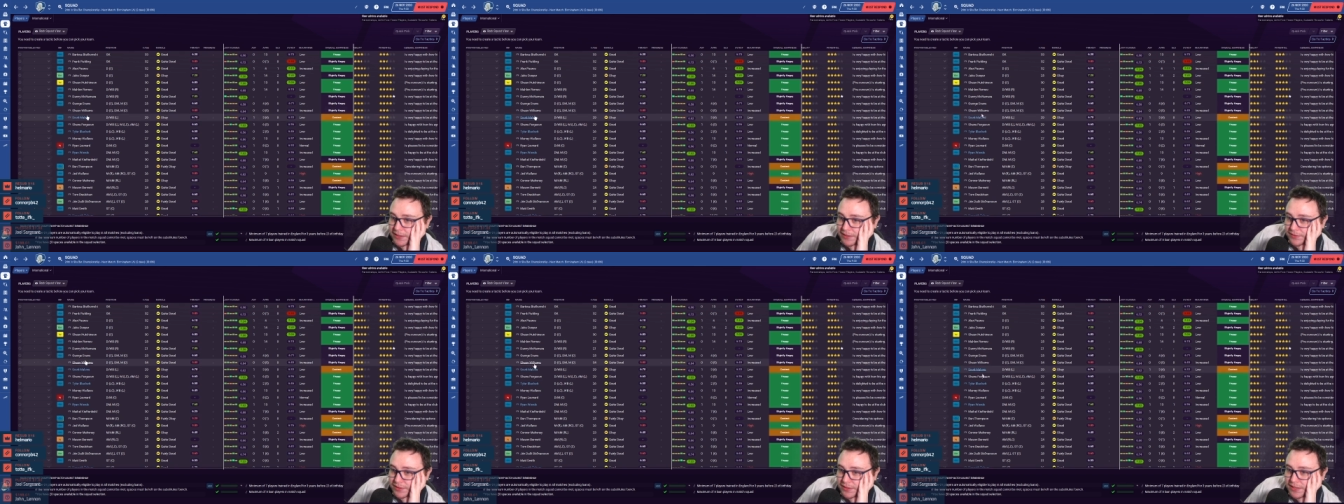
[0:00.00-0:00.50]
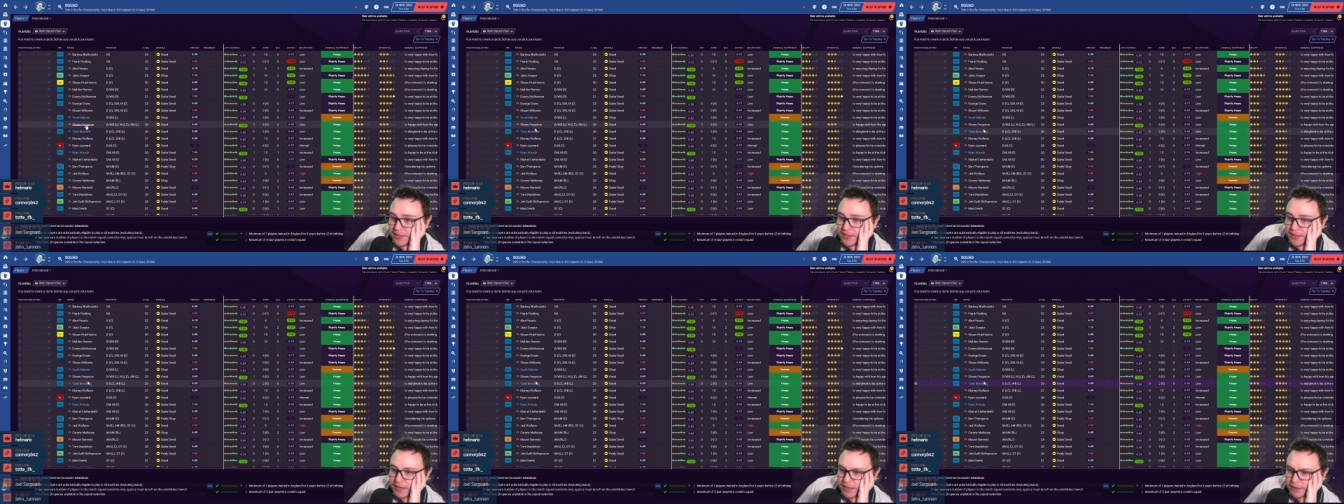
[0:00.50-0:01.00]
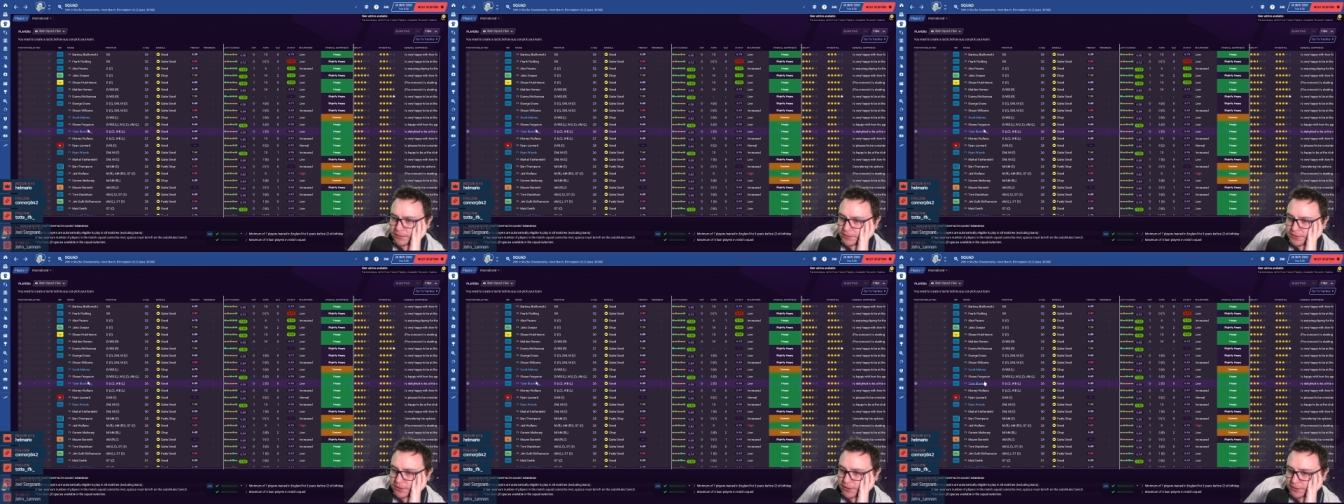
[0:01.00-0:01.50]
11. Uh,
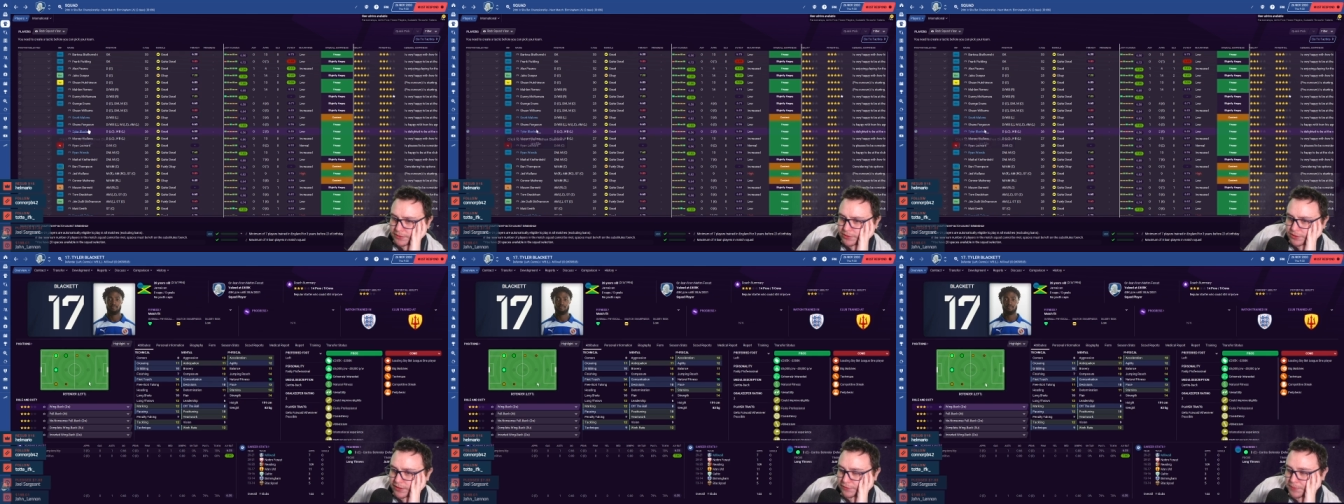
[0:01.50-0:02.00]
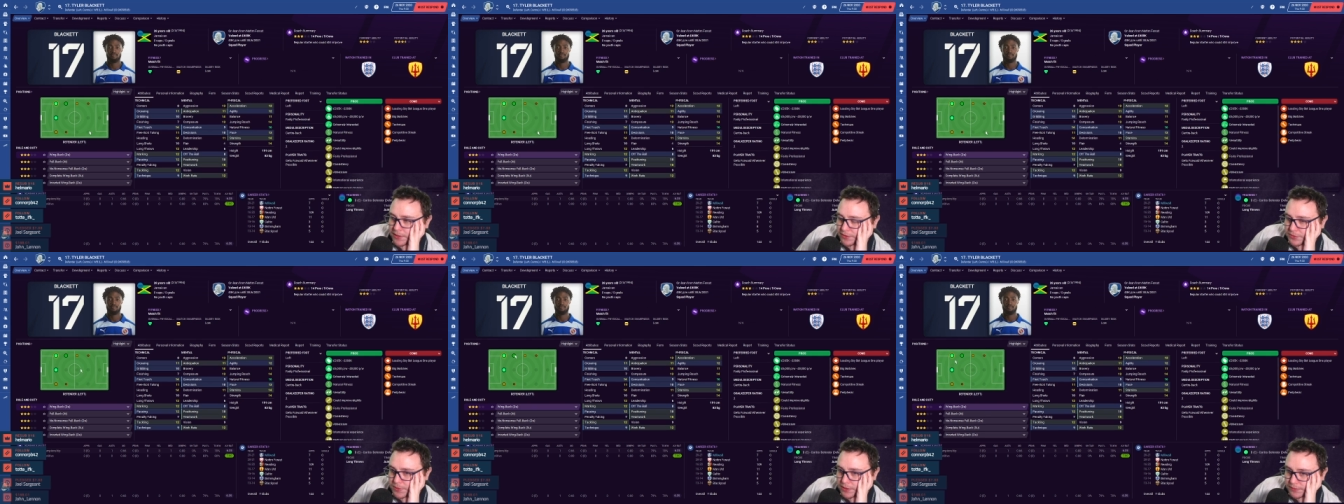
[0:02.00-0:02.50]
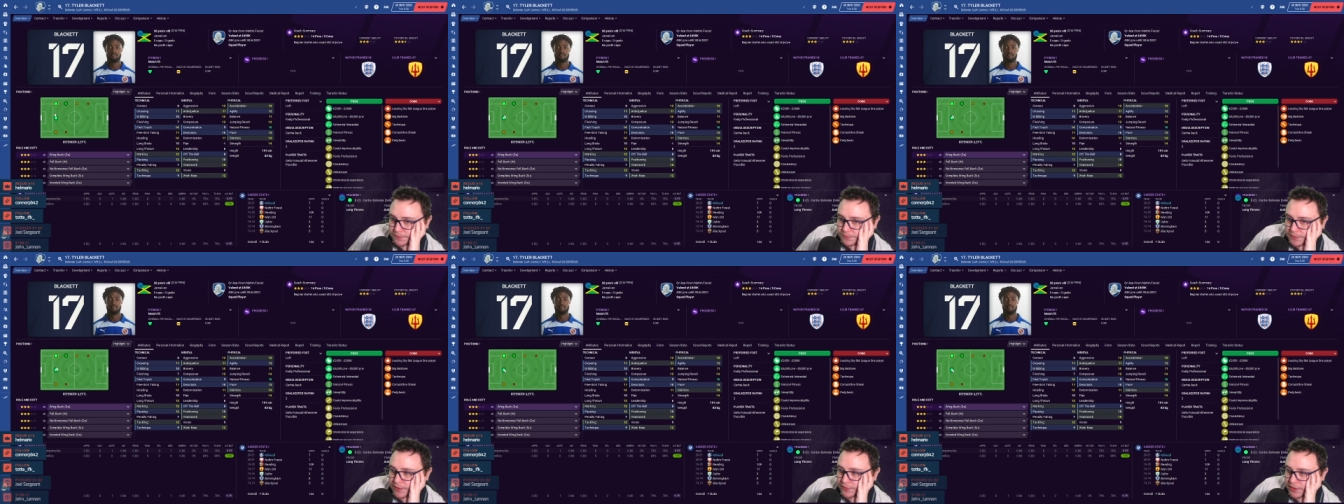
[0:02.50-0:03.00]
so hang on. You're a left back as well.
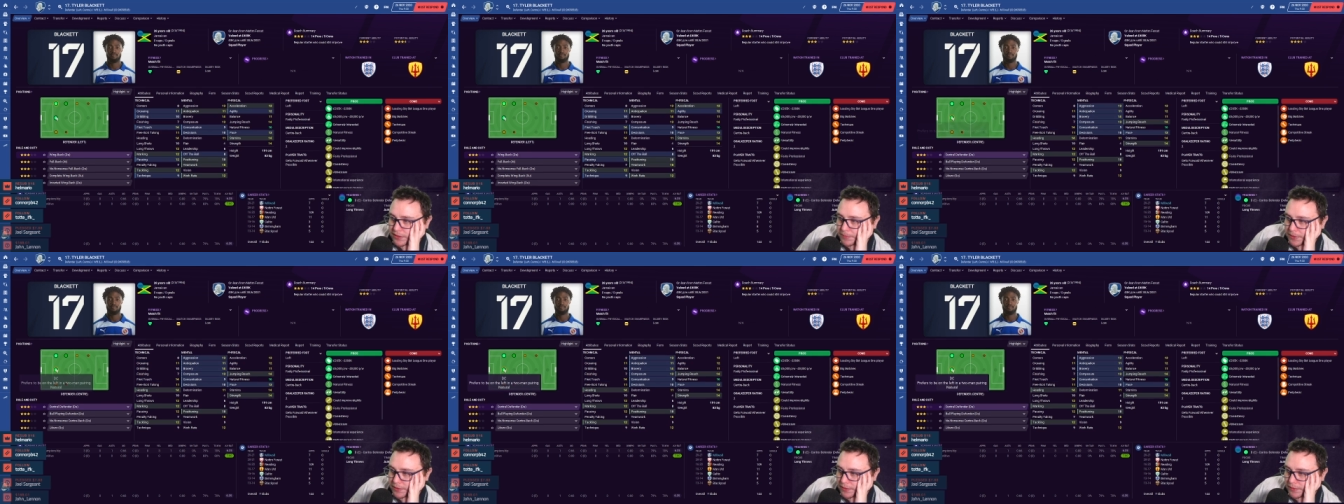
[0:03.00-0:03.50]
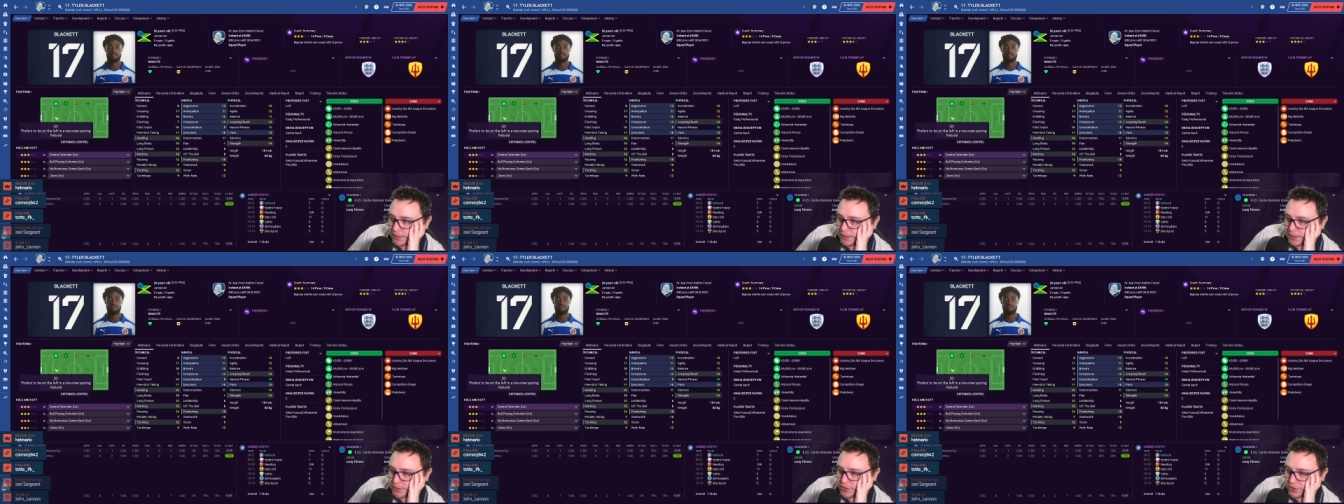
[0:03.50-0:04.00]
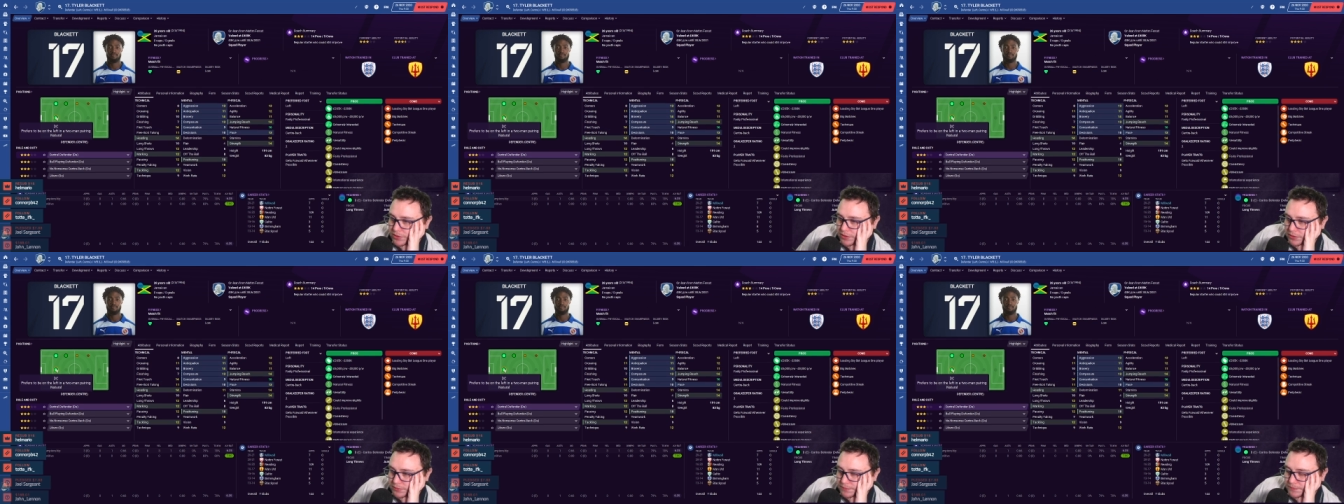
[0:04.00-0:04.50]
Left centre back.
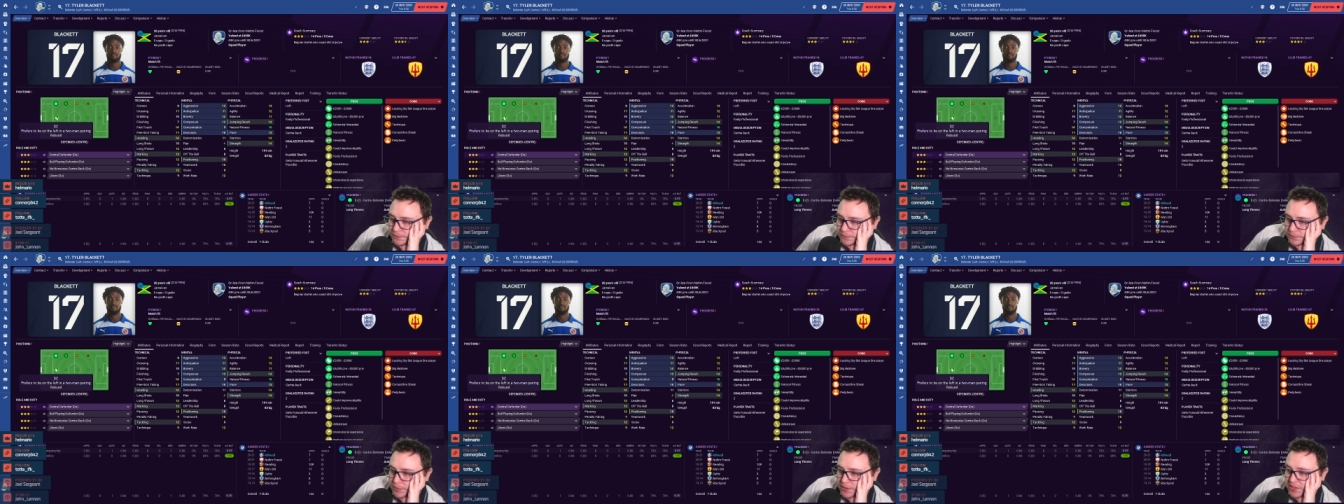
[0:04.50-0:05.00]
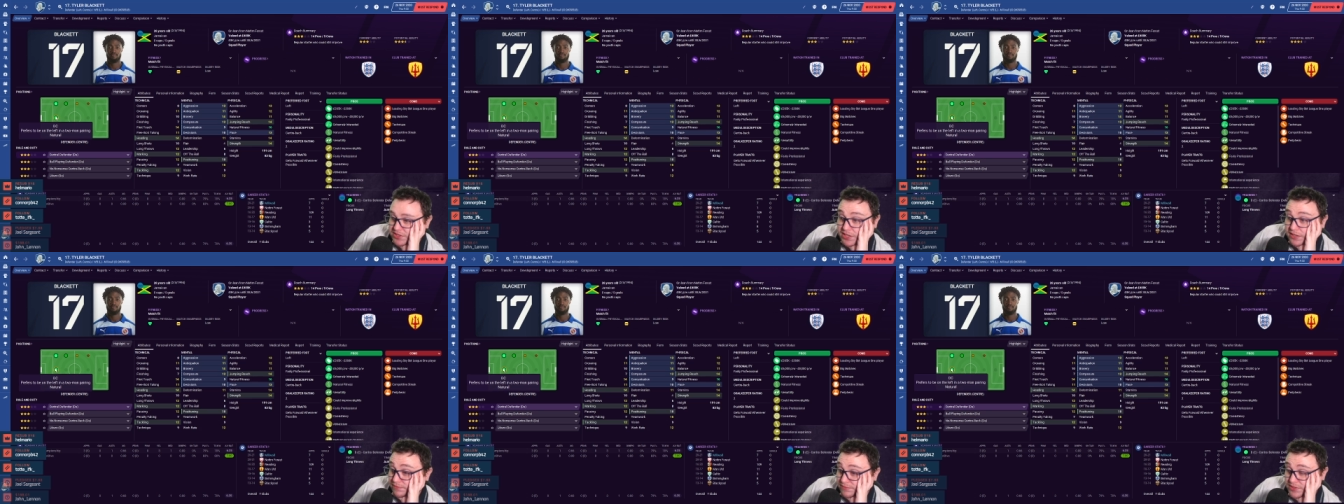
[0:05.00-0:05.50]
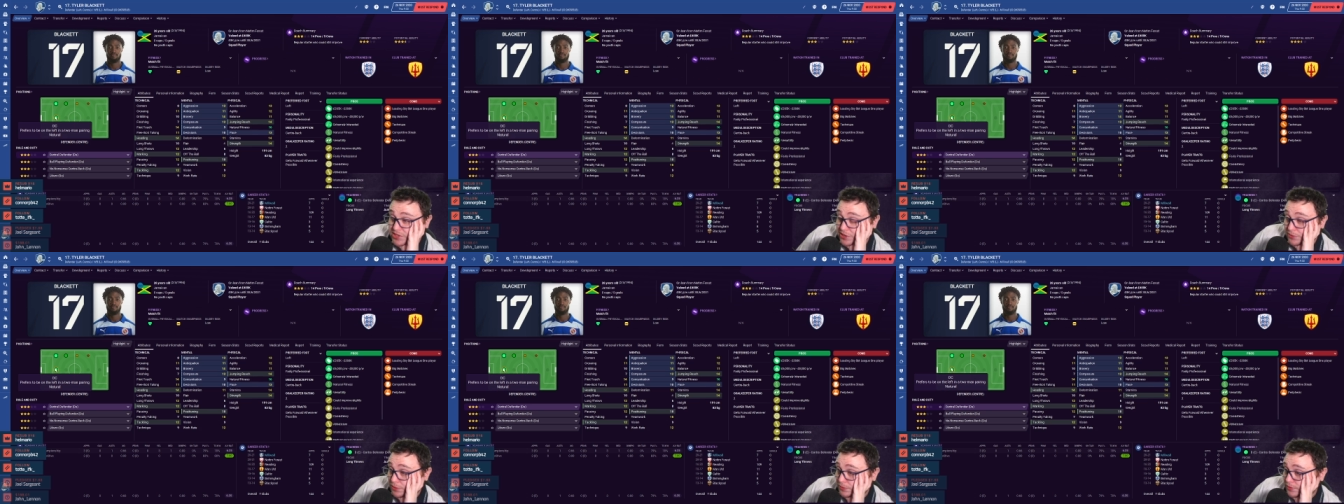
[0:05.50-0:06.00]
Tall. Positioning
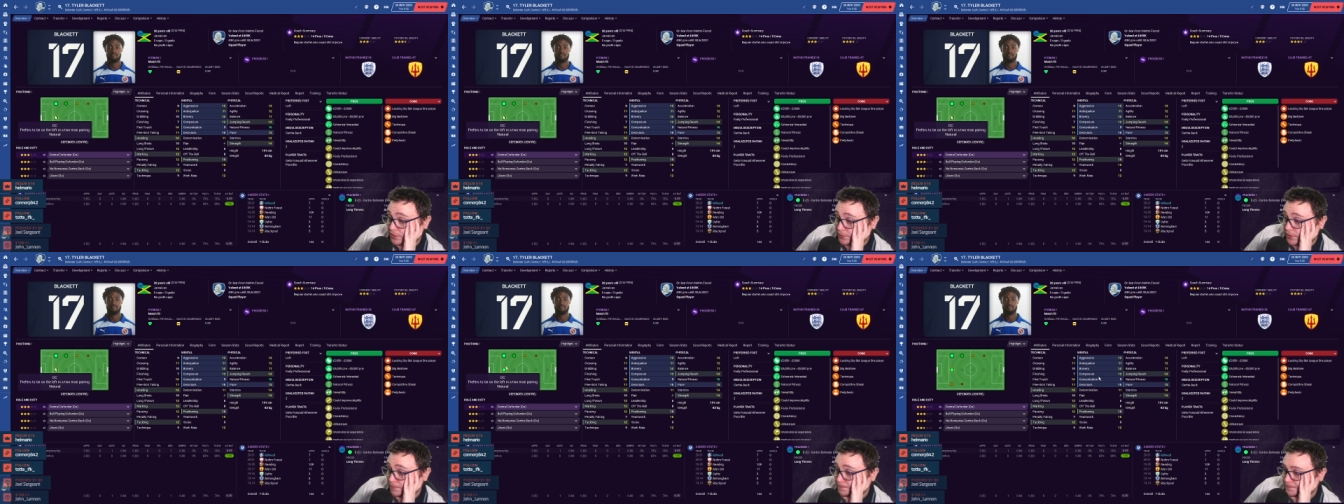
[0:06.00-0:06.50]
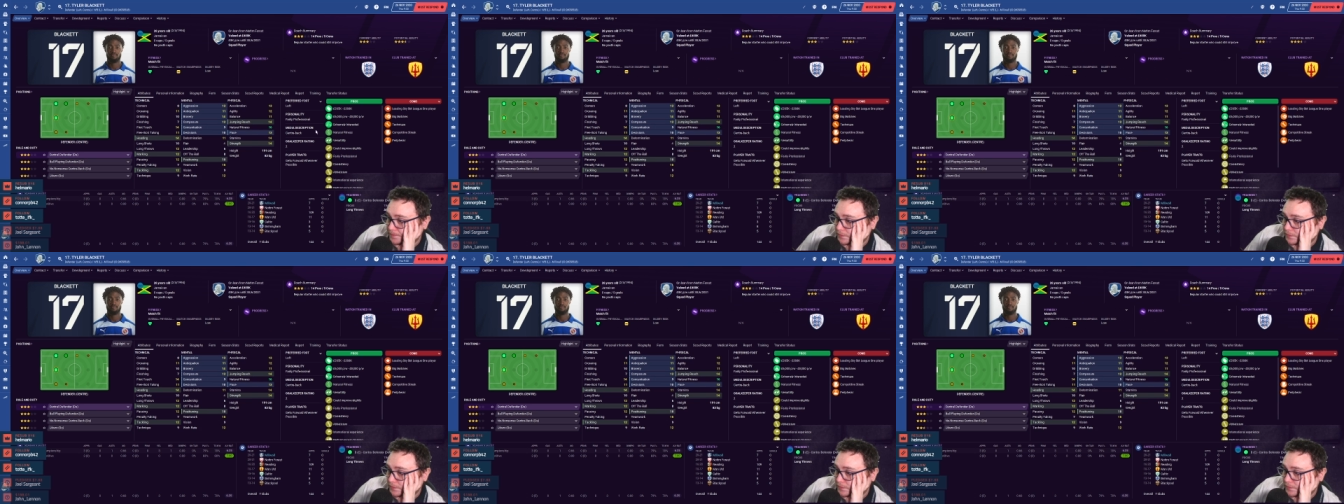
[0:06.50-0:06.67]
zero, nothing.